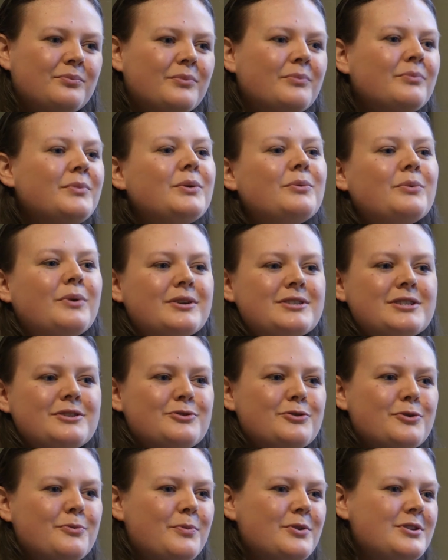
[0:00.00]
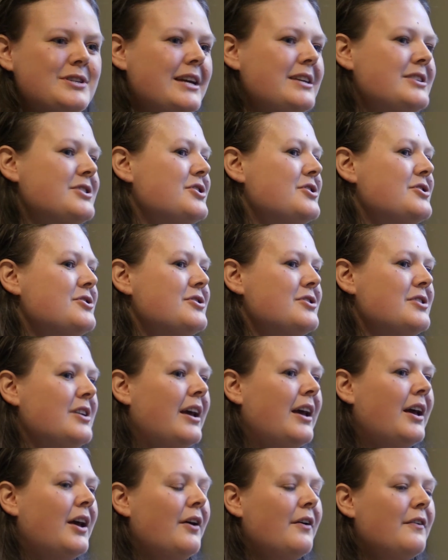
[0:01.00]
I mean, what interpretation
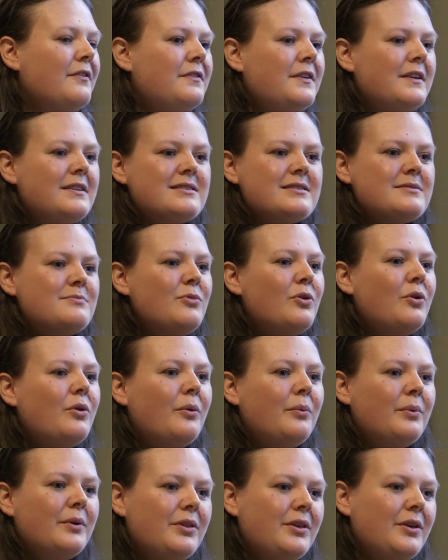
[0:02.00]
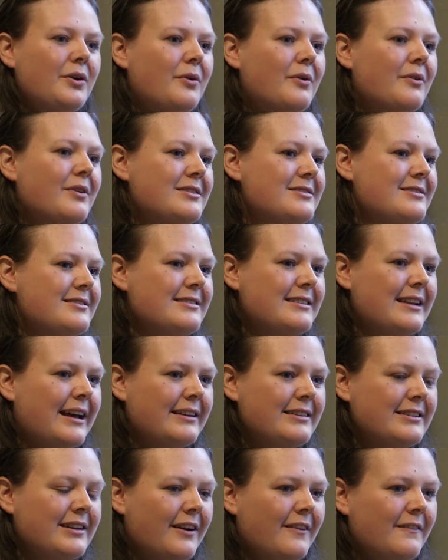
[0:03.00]
fits more with your
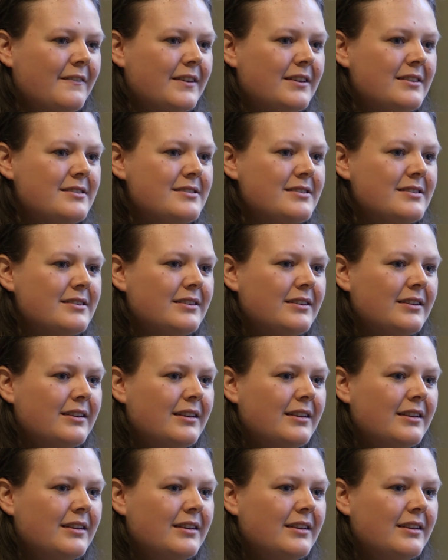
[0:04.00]
understanding of it?